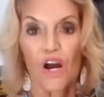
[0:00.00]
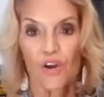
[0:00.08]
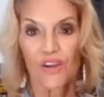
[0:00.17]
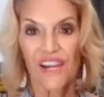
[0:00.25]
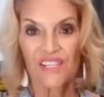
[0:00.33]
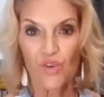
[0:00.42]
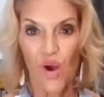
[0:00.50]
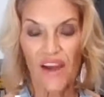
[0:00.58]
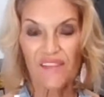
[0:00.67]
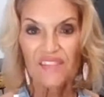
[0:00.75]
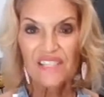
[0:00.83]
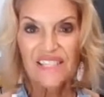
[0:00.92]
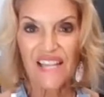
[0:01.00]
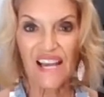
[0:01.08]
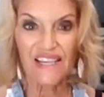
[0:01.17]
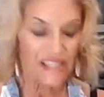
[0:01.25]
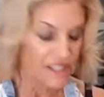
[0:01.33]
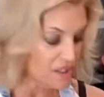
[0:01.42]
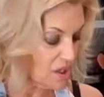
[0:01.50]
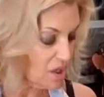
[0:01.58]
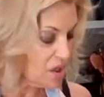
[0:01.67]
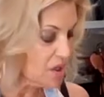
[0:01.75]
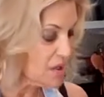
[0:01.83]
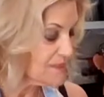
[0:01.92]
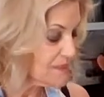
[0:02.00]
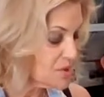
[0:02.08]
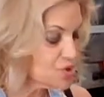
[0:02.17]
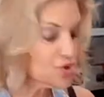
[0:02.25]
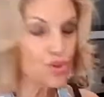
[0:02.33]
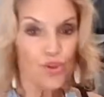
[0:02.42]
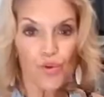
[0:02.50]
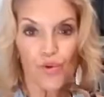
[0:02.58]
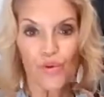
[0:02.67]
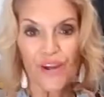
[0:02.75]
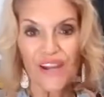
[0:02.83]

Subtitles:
Okay, so I decided to